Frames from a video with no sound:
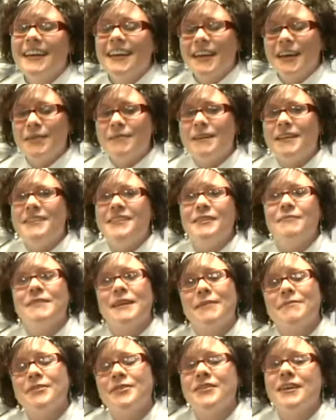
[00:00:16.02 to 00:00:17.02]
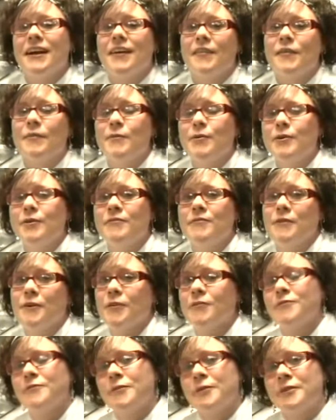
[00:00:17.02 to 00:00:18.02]
Hey, Amy, sometimes you're not in the mood
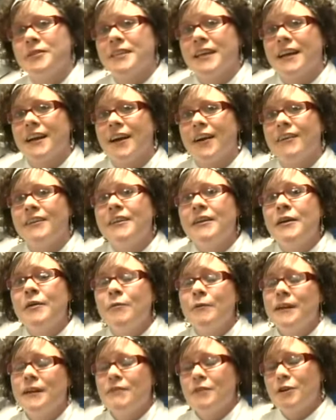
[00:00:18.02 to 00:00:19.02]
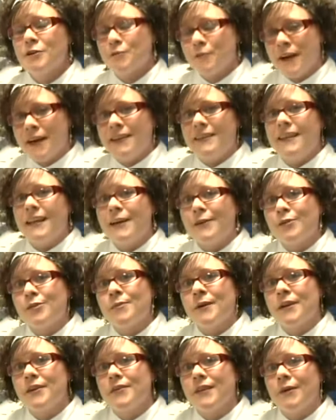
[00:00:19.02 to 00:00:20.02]
for a full dinner. We have a great
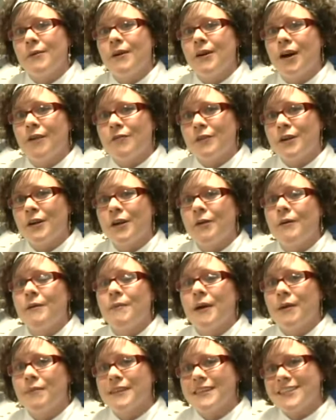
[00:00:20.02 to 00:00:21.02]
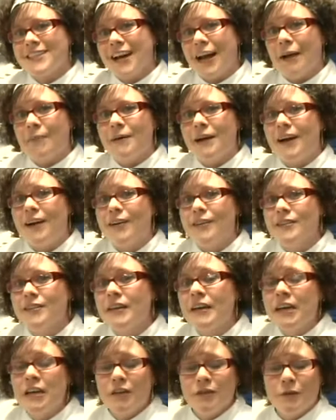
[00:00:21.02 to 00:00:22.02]
lounge menu that we offer here at Republic Chop
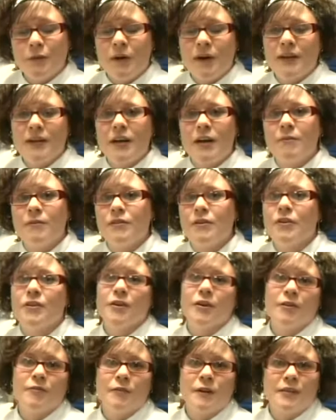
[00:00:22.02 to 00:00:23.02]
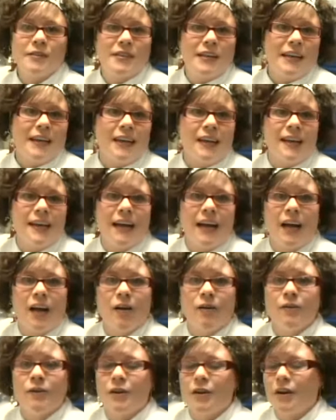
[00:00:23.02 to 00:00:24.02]
House. If you want to come with your girlfriends to hang
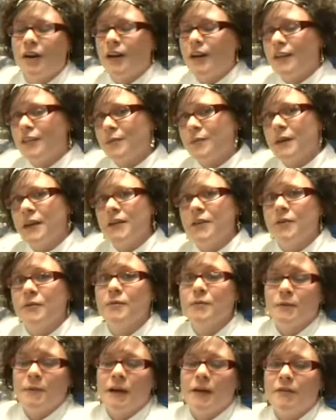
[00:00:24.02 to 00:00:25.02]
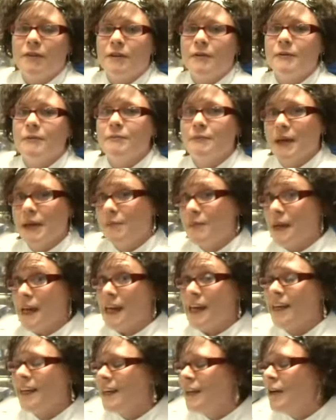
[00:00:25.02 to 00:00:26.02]
out or your husband or whomever it may
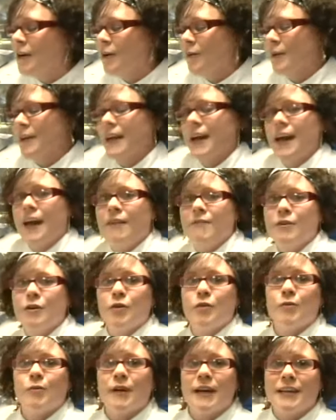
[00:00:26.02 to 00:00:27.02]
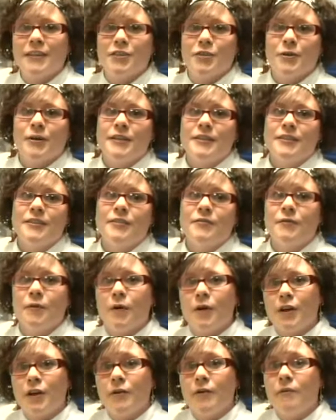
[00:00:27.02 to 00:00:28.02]
be, we have great choices
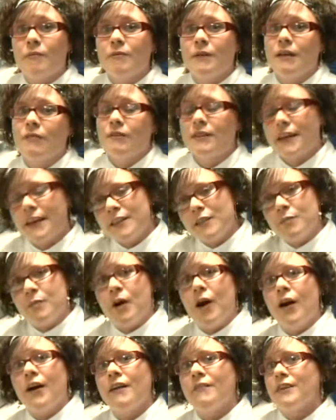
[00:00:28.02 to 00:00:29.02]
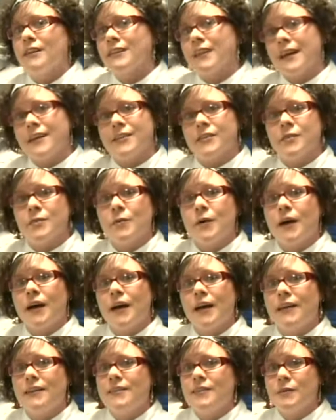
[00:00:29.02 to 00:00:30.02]
for you. We have a nice bar, have a glass of
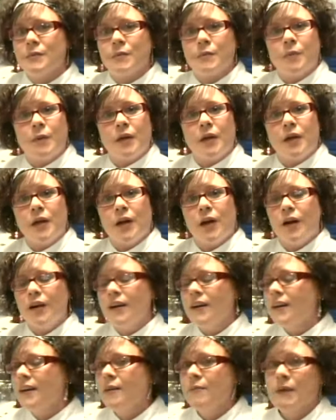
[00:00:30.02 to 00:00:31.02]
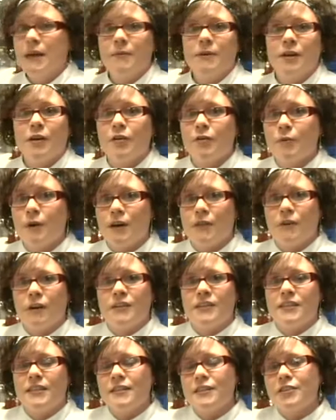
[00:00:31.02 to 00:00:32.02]
wine, some beer, maybe a, one of
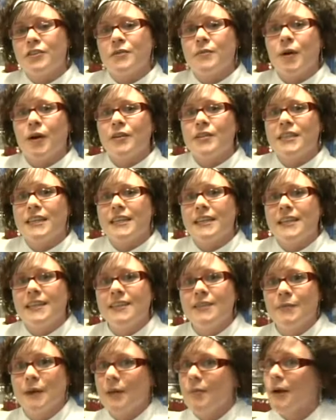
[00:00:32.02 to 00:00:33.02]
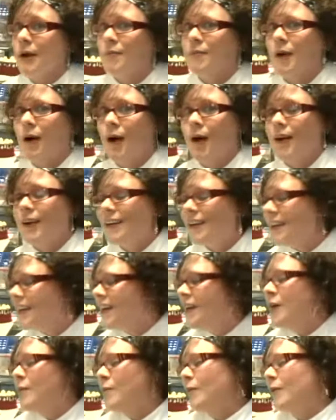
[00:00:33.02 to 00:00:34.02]
our signature martinis made by Mark.
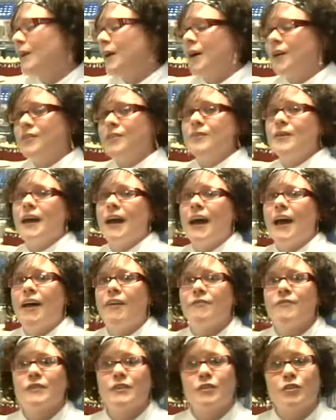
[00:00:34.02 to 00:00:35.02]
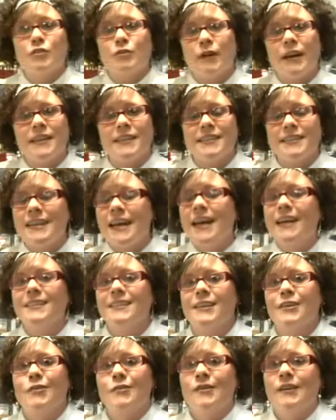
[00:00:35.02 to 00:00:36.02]
But we also have these great
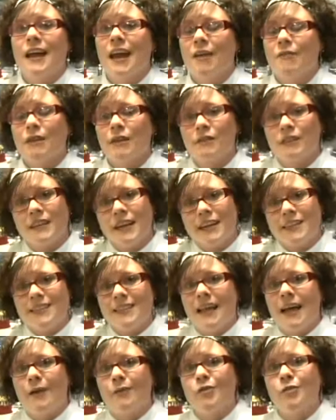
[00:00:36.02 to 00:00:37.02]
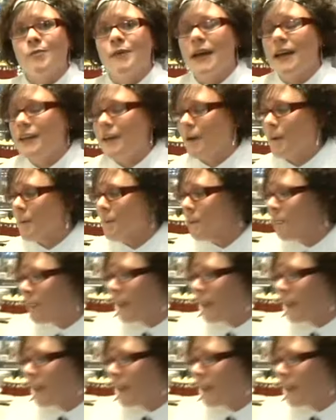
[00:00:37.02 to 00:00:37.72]
snacks that you can have. We have a nice lounge menu.